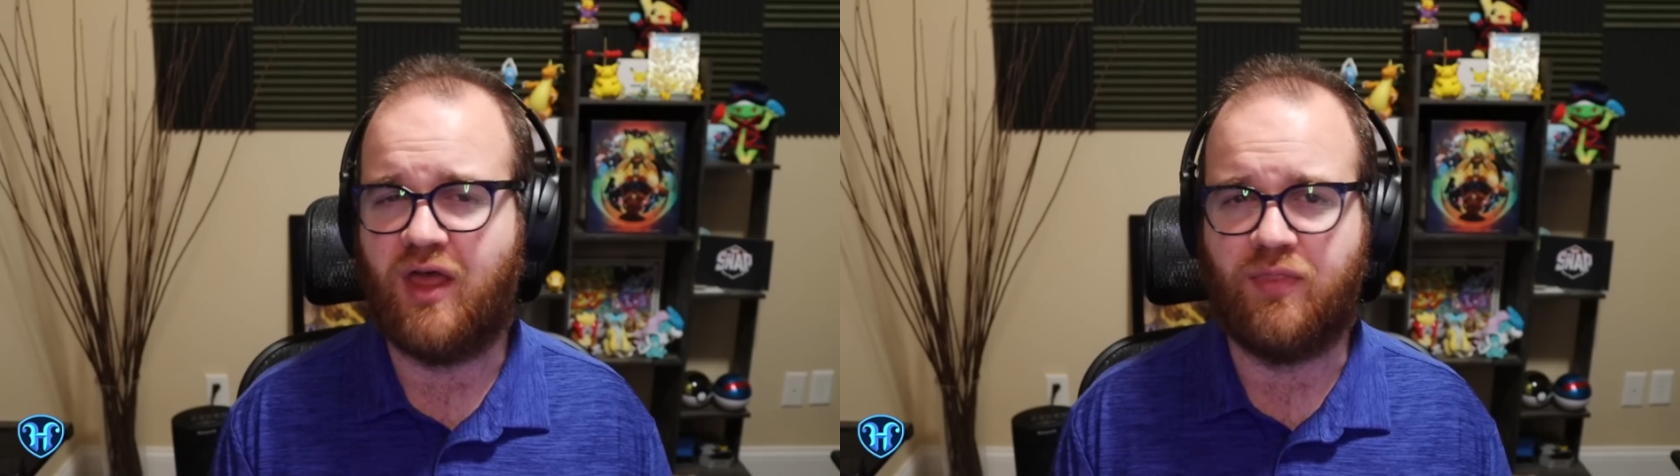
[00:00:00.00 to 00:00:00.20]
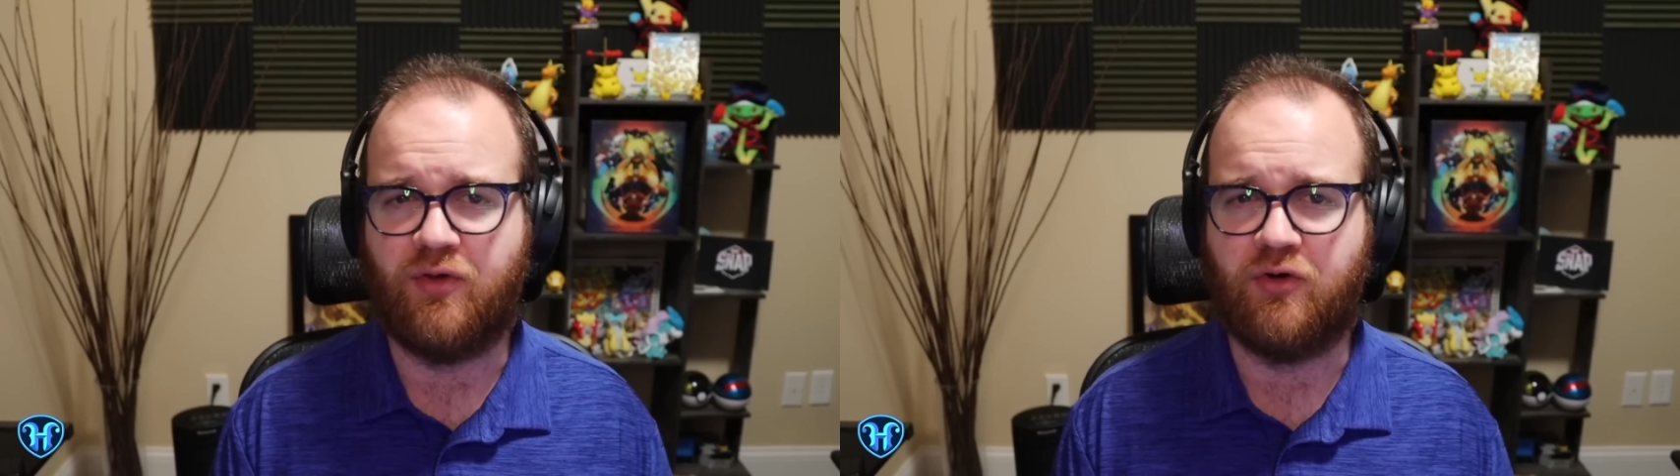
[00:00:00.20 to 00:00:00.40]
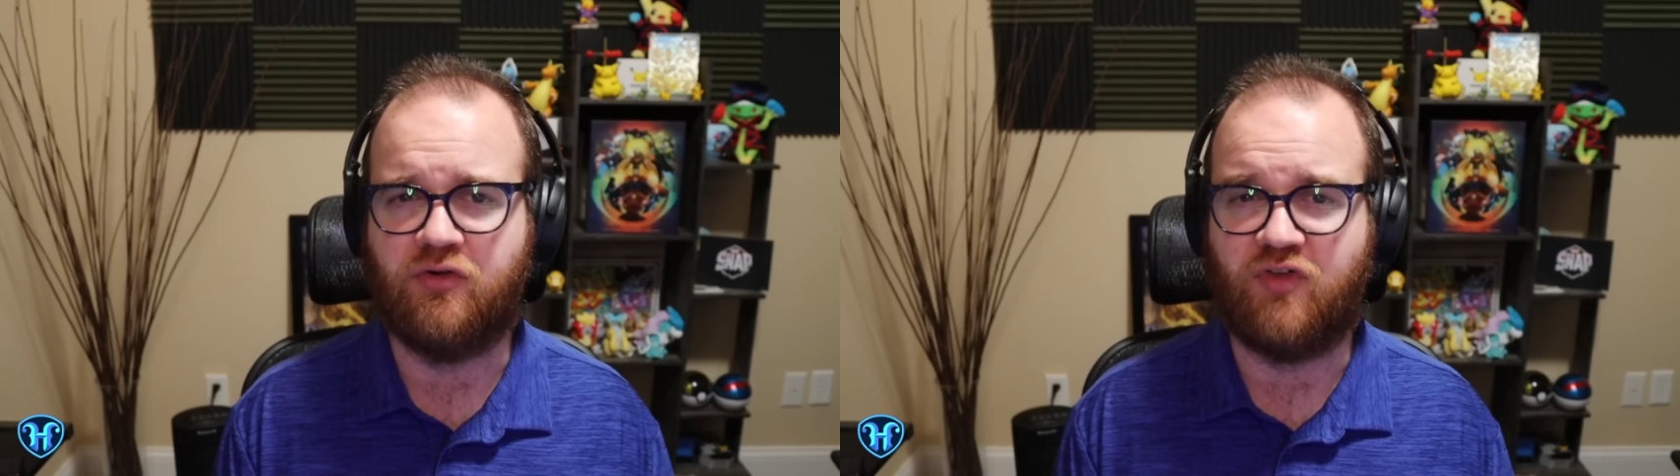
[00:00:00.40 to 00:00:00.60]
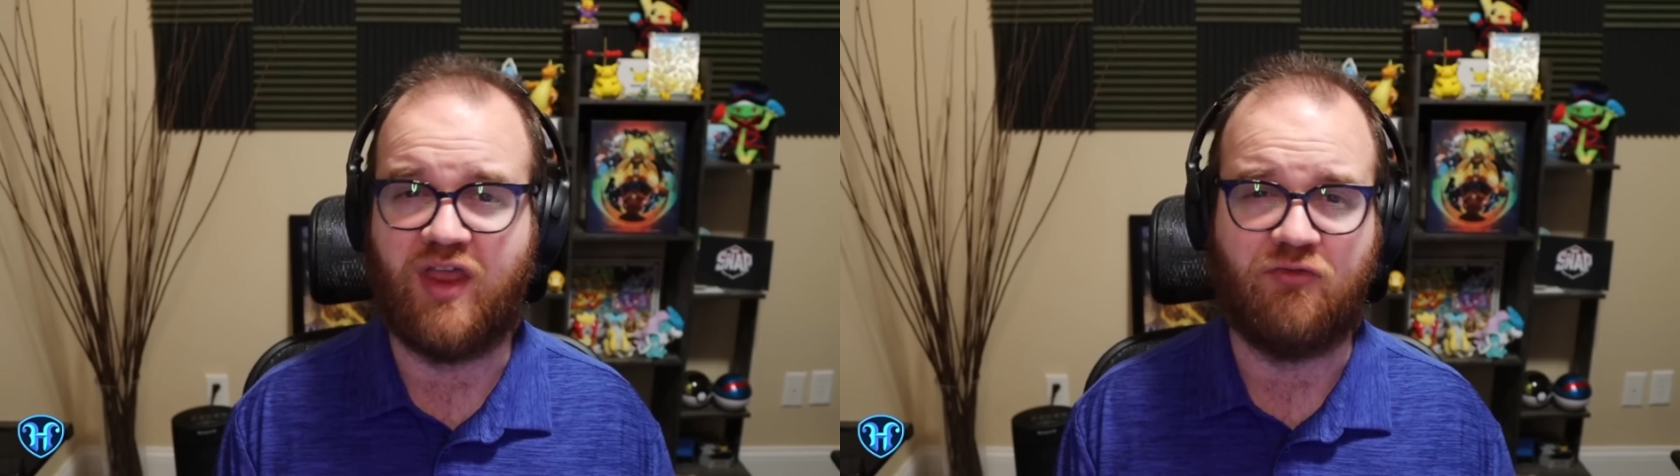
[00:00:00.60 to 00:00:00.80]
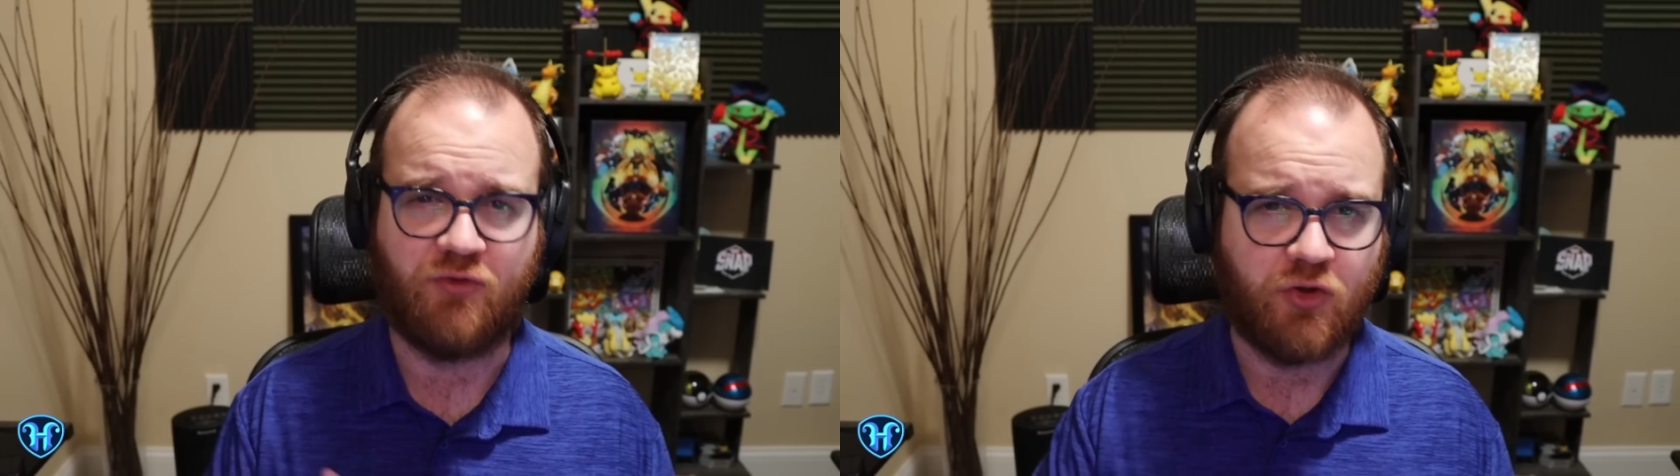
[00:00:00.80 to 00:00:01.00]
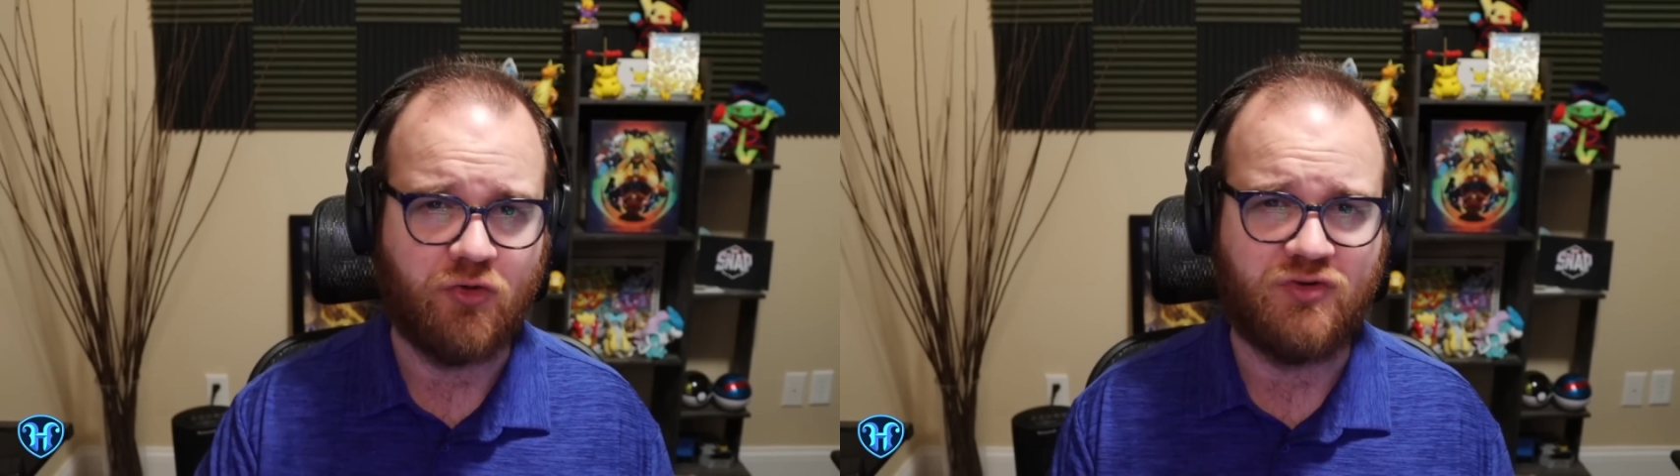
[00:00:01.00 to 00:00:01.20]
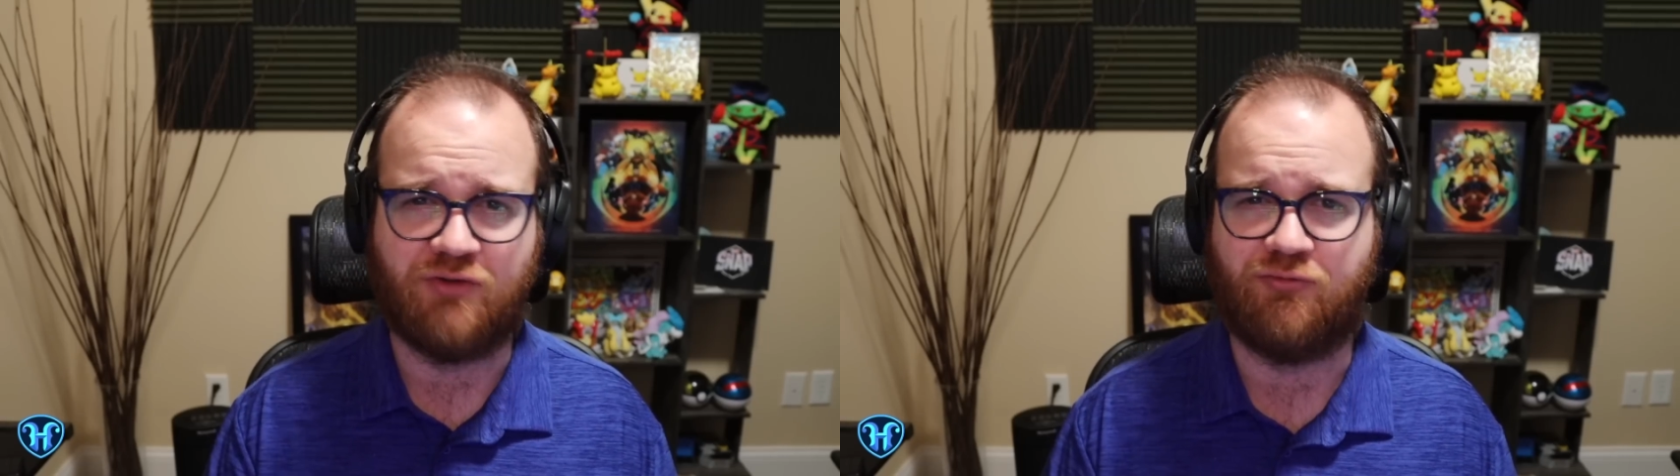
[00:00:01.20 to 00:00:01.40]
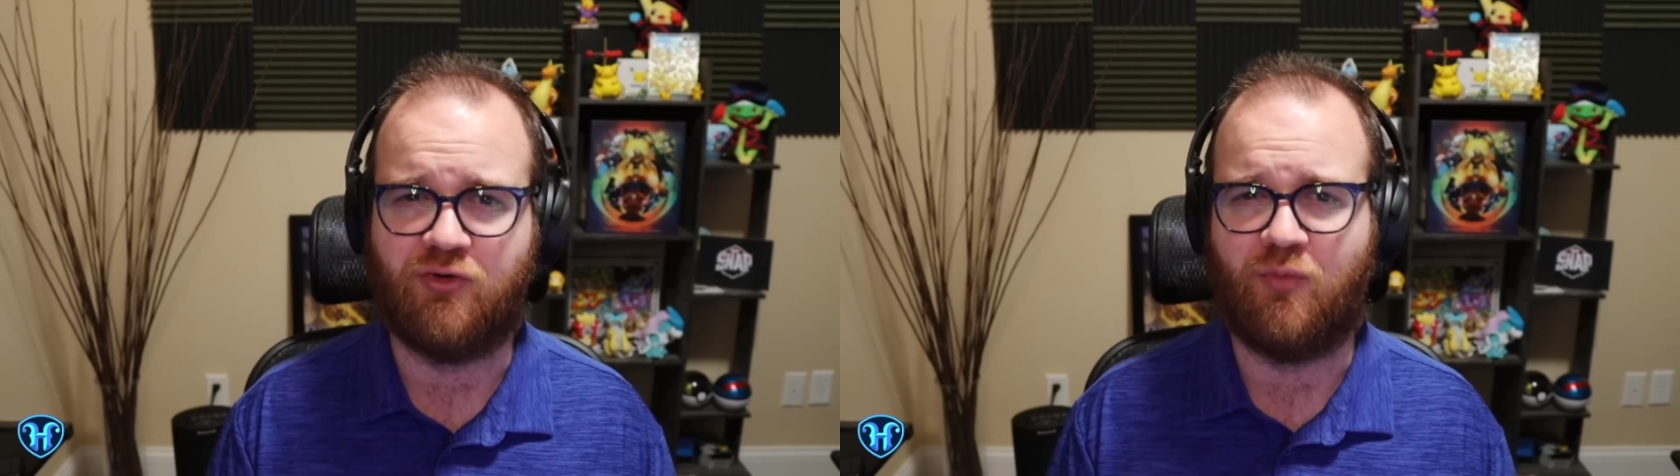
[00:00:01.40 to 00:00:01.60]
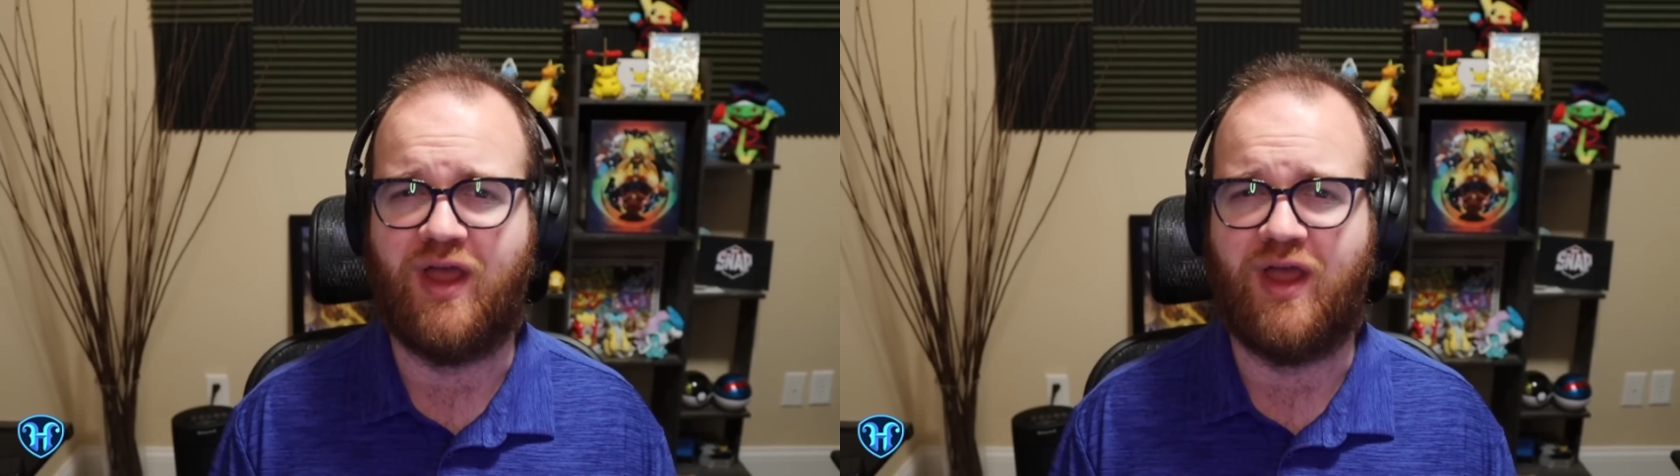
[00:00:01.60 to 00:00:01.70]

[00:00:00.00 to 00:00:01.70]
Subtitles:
and there's a few different